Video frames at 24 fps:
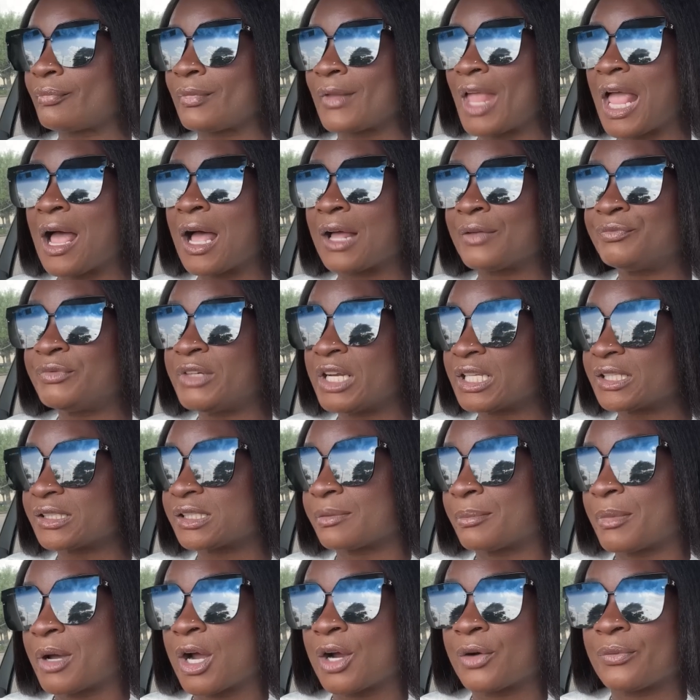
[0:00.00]
I've done
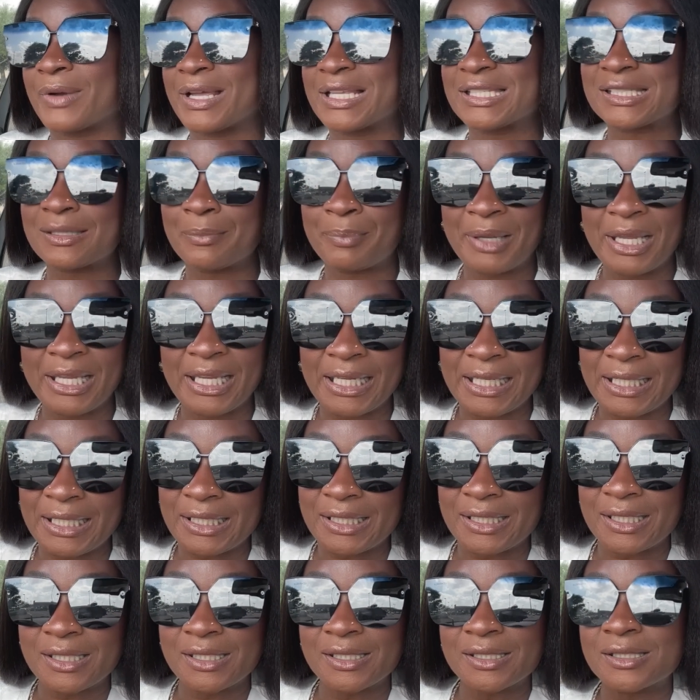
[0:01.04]
some of her
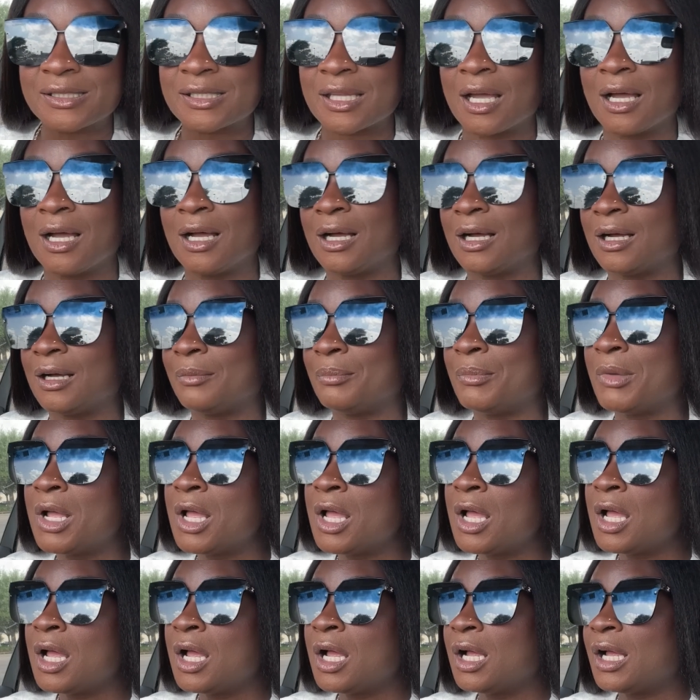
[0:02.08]
recipes. Um,
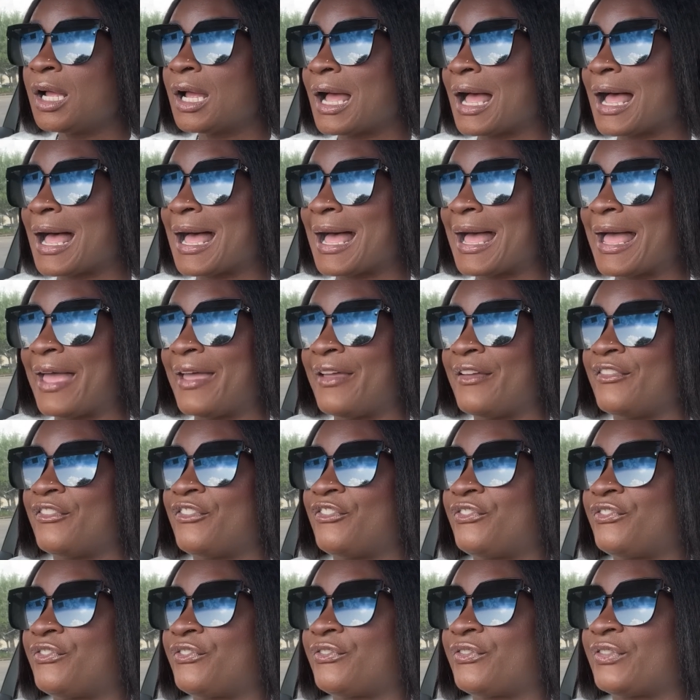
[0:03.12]

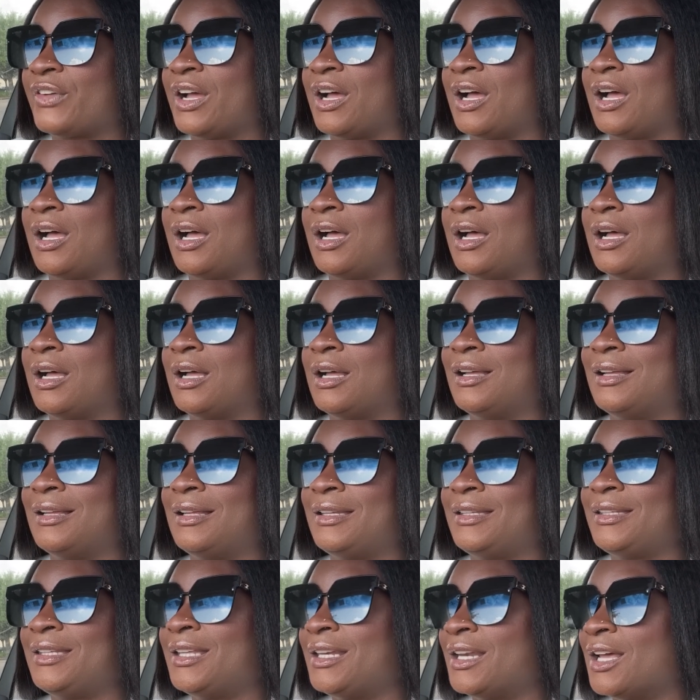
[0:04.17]
I've, uh,
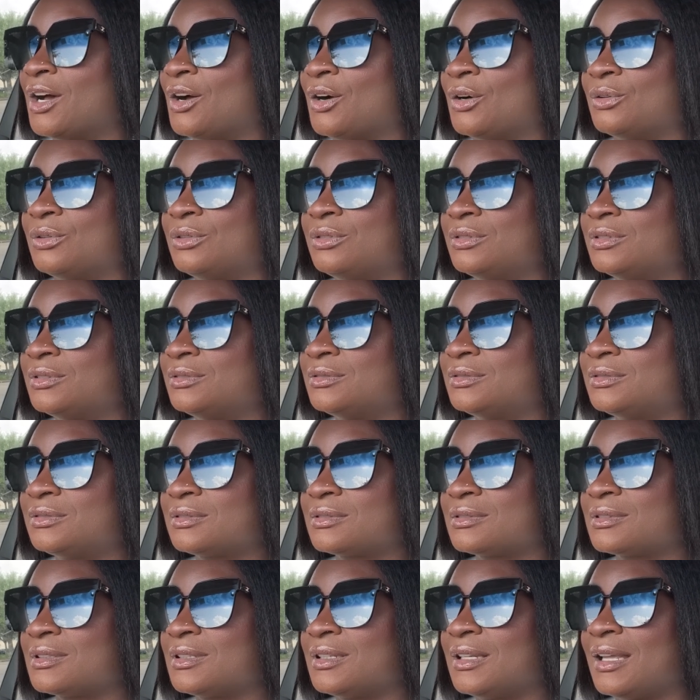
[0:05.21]
you know,
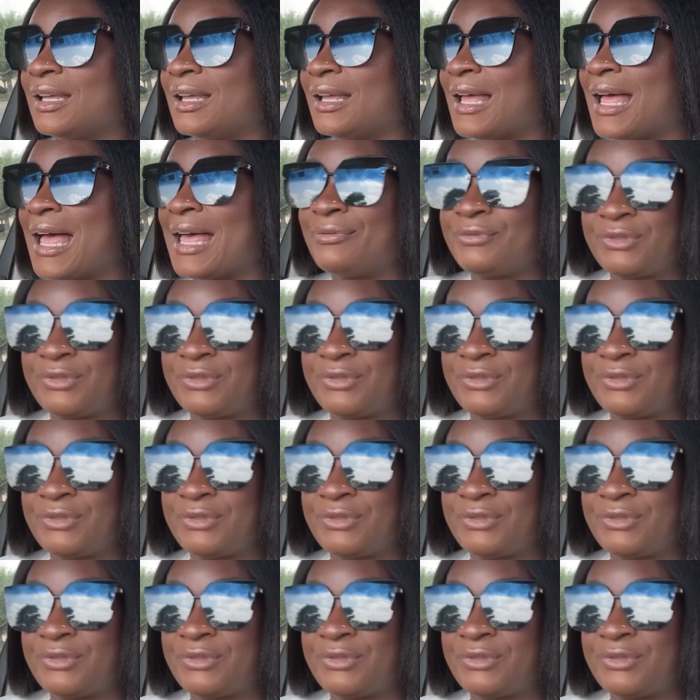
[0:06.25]
I've,